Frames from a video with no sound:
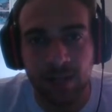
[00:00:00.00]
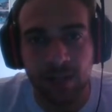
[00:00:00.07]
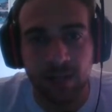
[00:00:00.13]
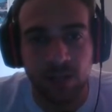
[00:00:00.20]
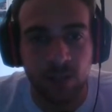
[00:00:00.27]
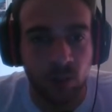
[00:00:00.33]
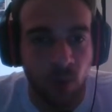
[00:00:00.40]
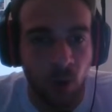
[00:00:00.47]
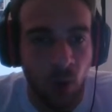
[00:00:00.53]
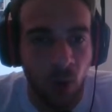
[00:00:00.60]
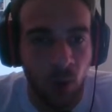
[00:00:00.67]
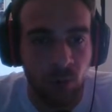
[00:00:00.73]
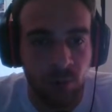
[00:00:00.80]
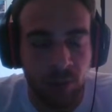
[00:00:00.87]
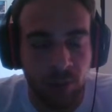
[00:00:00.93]
your
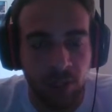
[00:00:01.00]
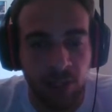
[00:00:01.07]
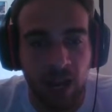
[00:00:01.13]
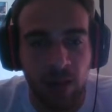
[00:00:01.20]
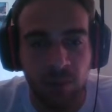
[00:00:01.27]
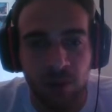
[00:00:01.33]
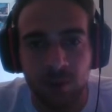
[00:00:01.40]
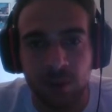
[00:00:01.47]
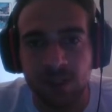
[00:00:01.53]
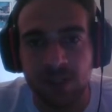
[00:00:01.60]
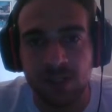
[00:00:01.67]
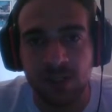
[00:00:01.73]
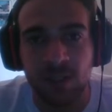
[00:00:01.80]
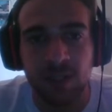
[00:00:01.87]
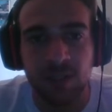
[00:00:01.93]
own library
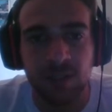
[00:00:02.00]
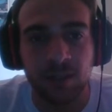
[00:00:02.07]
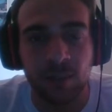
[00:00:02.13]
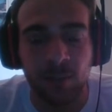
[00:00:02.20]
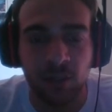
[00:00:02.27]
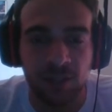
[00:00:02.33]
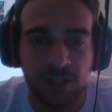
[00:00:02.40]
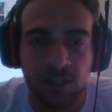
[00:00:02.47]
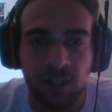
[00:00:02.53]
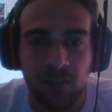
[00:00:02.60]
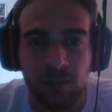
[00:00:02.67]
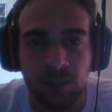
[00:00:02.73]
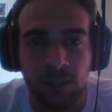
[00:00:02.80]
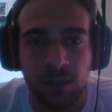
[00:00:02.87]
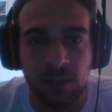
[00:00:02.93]
means that the body's going to
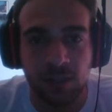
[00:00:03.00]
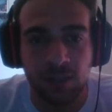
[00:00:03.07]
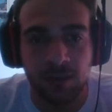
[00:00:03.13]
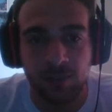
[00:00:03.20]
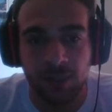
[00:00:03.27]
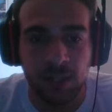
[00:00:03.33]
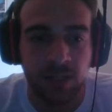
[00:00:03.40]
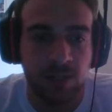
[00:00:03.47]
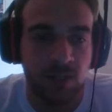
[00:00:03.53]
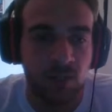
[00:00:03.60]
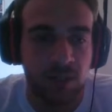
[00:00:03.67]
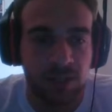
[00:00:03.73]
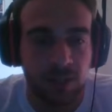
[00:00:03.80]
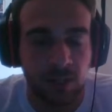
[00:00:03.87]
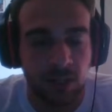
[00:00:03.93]
be big. So
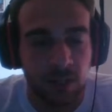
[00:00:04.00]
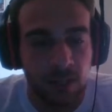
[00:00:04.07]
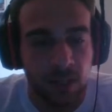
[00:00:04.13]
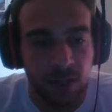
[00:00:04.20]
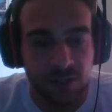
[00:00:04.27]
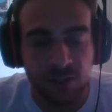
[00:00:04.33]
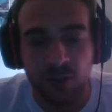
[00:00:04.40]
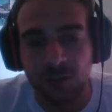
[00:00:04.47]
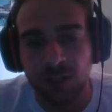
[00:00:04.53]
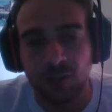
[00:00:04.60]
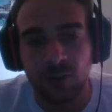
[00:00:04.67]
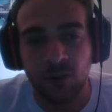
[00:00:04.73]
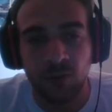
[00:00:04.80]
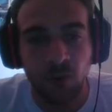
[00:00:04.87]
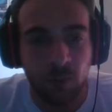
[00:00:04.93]
it's a sorcery
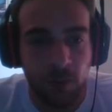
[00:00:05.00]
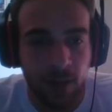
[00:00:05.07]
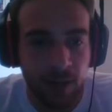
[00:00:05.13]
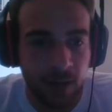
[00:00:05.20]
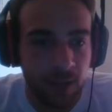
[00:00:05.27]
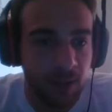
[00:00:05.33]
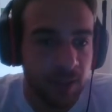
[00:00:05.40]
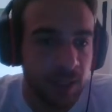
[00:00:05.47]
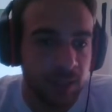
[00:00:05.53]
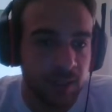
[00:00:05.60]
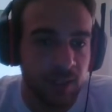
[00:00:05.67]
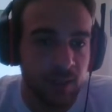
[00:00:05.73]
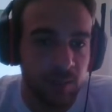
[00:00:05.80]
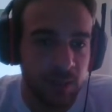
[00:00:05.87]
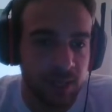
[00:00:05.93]
for 4 mana
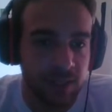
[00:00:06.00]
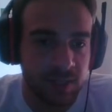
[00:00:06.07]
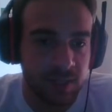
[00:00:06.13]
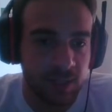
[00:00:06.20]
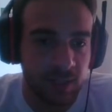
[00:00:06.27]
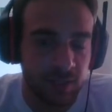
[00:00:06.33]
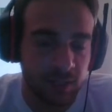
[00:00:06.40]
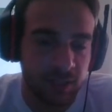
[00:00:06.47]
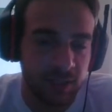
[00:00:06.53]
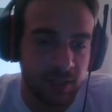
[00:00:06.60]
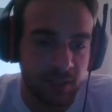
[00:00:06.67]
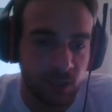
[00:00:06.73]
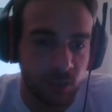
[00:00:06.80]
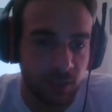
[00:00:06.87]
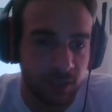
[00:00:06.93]
that makes a fractal
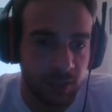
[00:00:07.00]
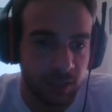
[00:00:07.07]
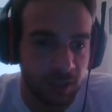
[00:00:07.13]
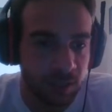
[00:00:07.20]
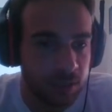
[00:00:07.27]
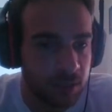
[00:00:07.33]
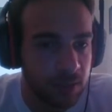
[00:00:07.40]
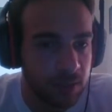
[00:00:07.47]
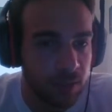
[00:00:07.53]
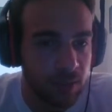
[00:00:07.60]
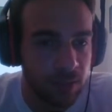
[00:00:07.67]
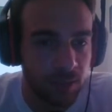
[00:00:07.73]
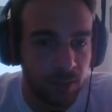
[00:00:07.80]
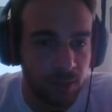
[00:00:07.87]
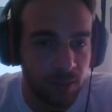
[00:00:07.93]
token
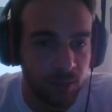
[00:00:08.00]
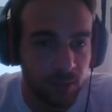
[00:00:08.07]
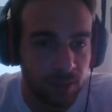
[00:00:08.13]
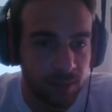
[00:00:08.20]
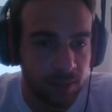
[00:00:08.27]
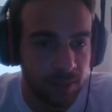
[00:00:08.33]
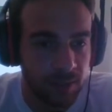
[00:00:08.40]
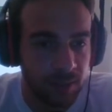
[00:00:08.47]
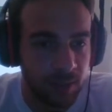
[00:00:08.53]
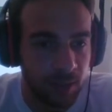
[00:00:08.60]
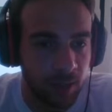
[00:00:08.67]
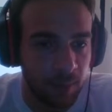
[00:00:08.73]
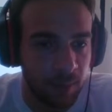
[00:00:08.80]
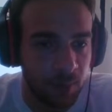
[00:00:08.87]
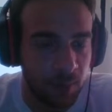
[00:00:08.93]
with
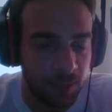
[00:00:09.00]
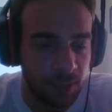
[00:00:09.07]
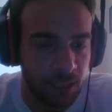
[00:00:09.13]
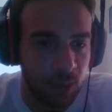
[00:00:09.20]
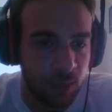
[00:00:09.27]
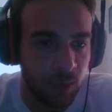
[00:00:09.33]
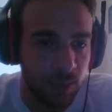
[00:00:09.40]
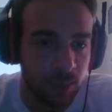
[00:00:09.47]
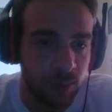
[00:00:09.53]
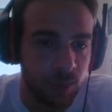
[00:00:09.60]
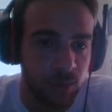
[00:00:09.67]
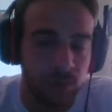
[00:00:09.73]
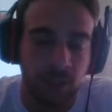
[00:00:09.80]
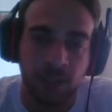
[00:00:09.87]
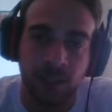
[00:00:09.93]
a body equal
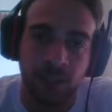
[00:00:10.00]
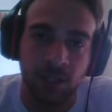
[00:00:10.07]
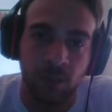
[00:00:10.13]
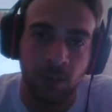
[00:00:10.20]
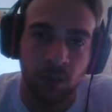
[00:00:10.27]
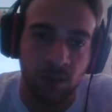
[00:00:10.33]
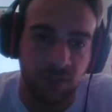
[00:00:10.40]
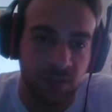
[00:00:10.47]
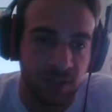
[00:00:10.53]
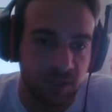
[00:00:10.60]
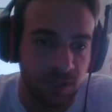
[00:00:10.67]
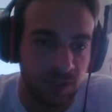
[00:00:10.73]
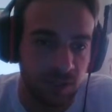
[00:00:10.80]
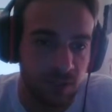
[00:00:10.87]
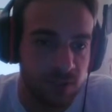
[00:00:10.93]
to the number of
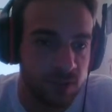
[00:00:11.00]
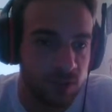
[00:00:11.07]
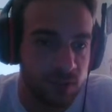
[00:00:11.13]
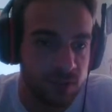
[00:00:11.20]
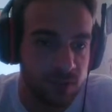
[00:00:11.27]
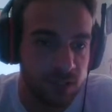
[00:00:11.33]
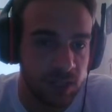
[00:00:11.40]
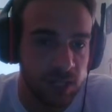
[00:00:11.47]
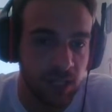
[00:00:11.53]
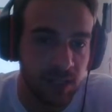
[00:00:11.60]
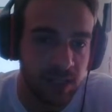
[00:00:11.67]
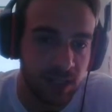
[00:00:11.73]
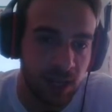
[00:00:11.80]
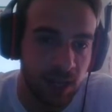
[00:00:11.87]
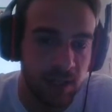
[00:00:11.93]
instant and sorcery in
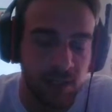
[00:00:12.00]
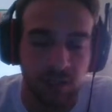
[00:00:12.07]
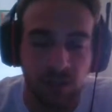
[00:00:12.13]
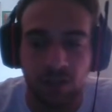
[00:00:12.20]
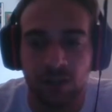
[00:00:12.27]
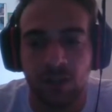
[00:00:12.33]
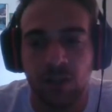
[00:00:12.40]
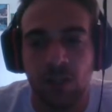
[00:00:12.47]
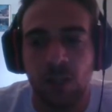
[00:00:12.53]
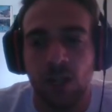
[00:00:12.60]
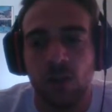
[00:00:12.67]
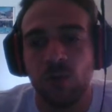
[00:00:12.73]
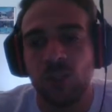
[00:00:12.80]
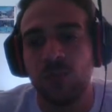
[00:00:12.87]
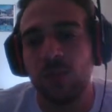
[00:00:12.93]
exile and graveyard,
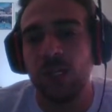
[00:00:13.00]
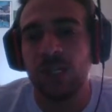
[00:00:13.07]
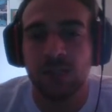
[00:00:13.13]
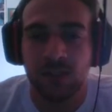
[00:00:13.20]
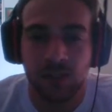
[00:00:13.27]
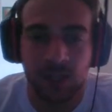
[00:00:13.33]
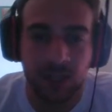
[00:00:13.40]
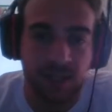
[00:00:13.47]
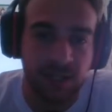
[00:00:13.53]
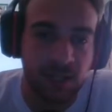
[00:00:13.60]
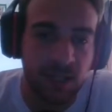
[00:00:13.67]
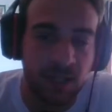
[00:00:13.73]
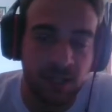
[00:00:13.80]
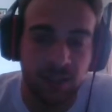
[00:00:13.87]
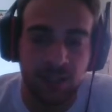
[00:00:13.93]
which means
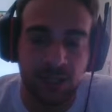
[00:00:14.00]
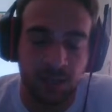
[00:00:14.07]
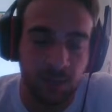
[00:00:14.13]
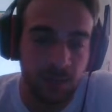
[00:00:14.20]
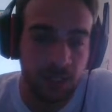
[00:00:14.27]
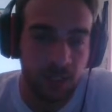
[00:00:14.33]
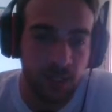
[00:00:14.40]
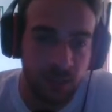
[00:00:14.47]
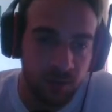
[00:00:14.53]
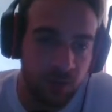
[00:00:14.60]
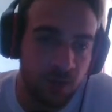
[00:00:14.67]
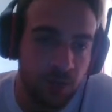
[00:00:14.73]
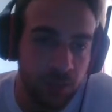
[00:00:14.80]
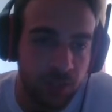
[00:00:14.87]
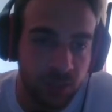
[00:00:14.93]
realistically this can be a
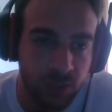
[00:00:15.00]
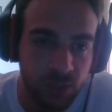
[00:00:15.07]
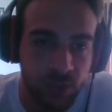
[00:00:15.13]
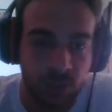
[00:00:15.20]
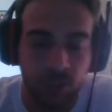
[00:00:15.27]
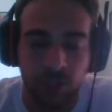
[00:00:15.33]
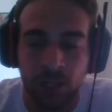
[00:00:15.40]
very big creature